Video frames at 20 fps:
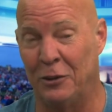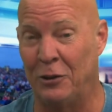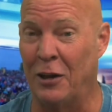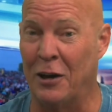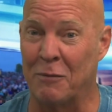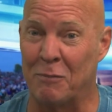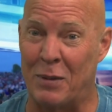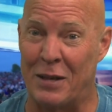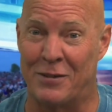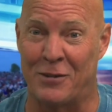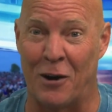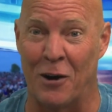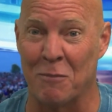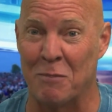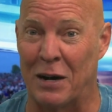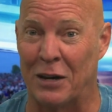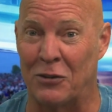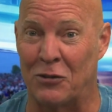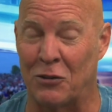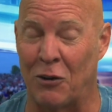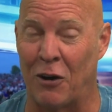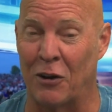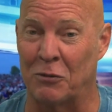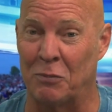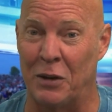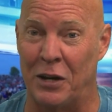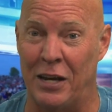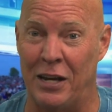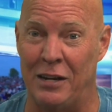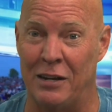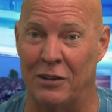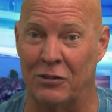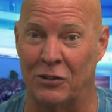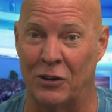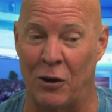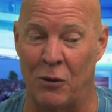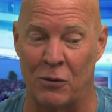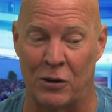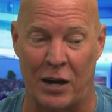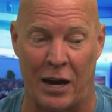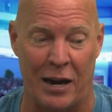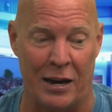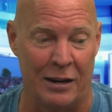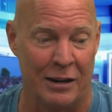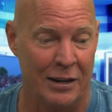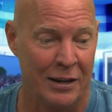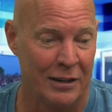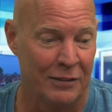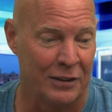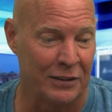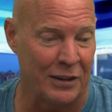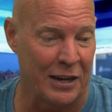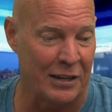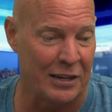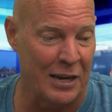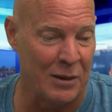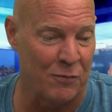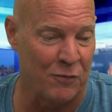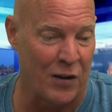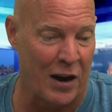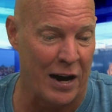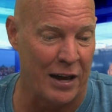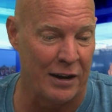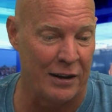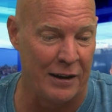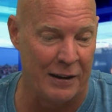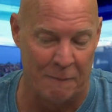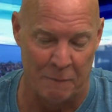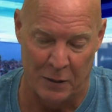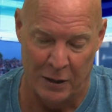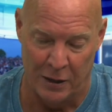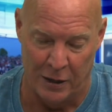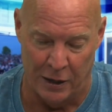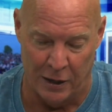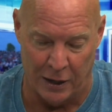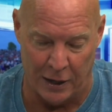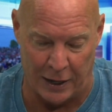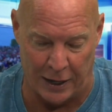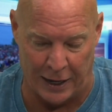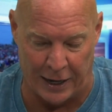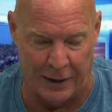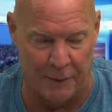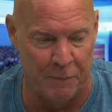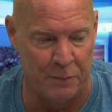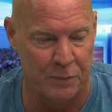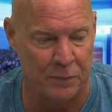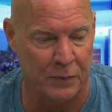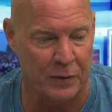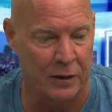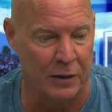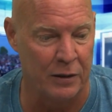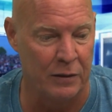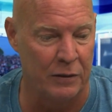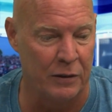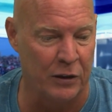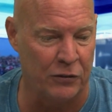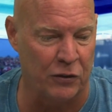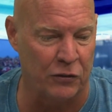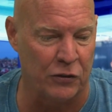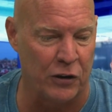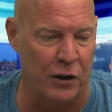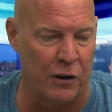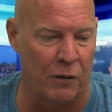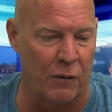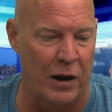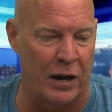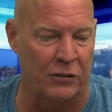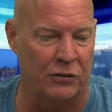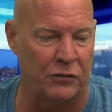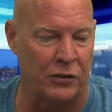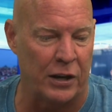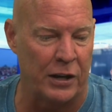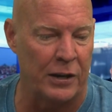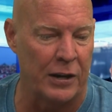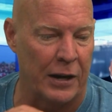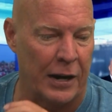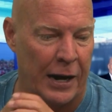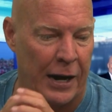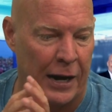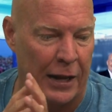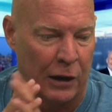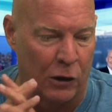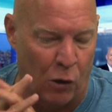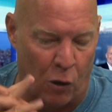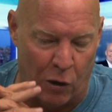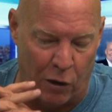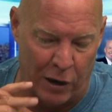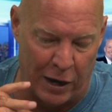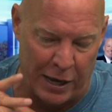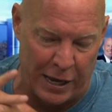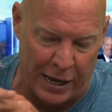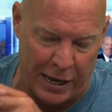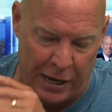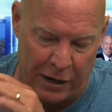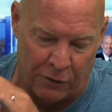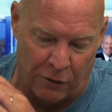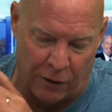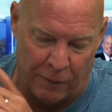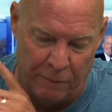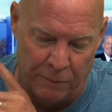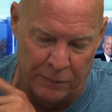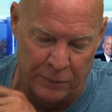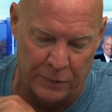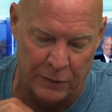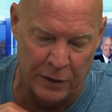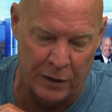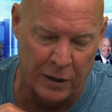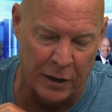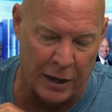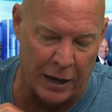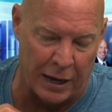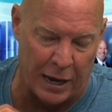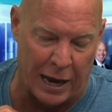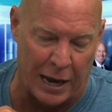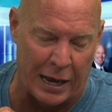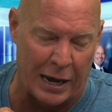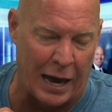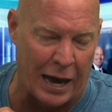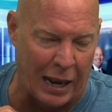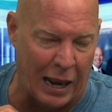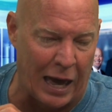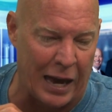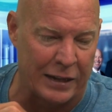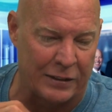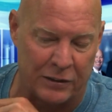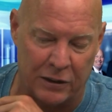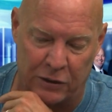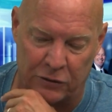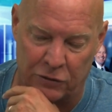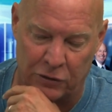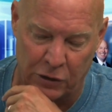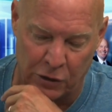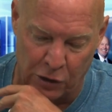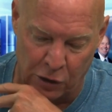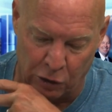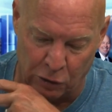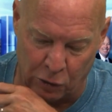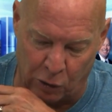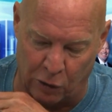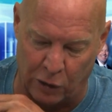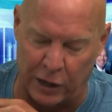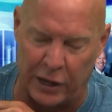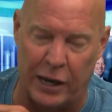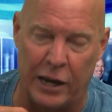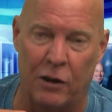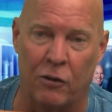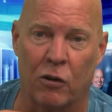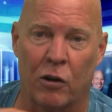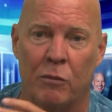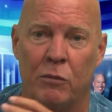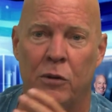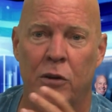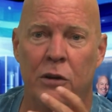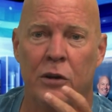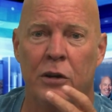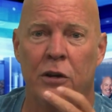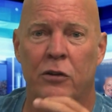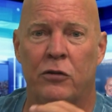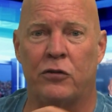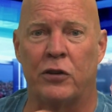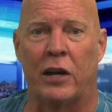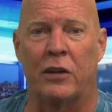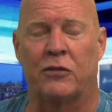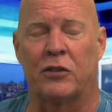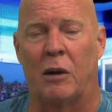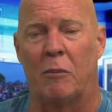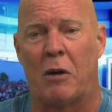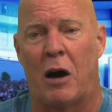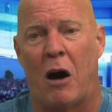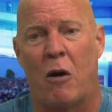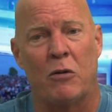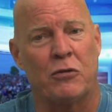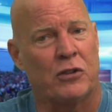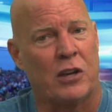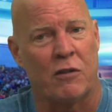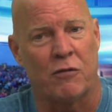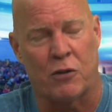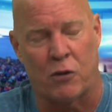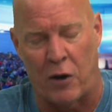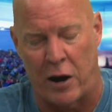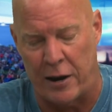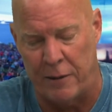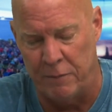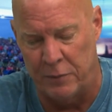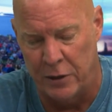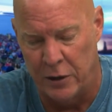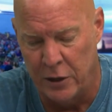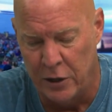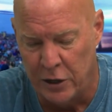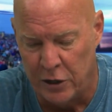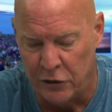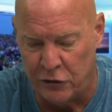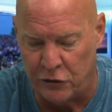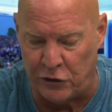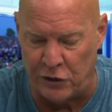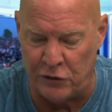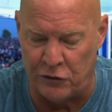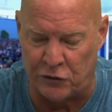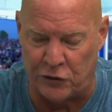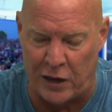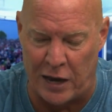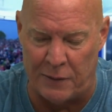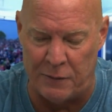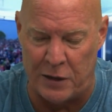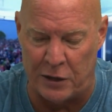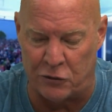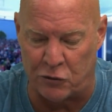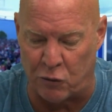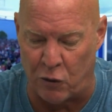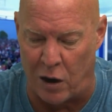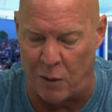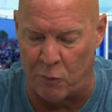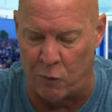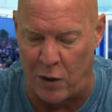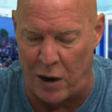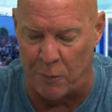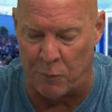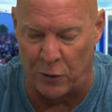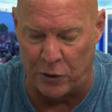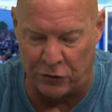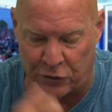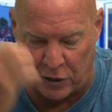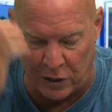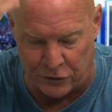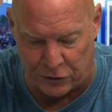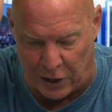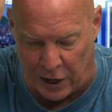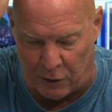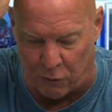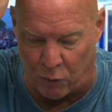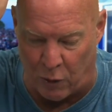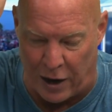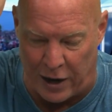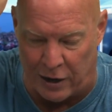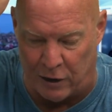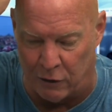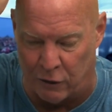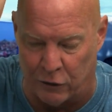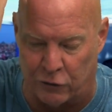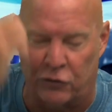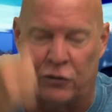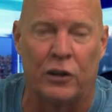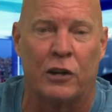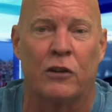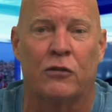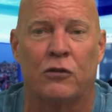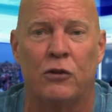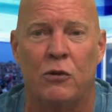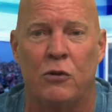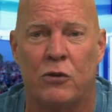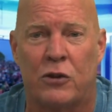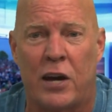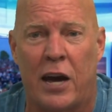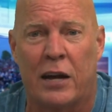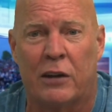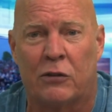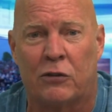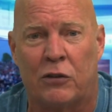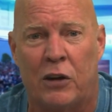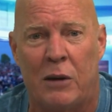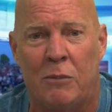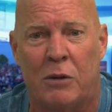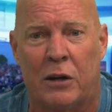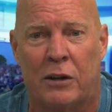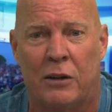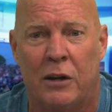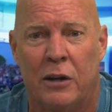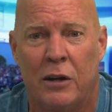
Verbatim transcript: They've been talking about sharks been eating this cocaine that they keep finding. Uh, this is interesting. Uh, Laura Ingraham, and I, and I like this. Laura Ingraham said so. I always give credit. She said that Trump represents a regular citizen who can't seem to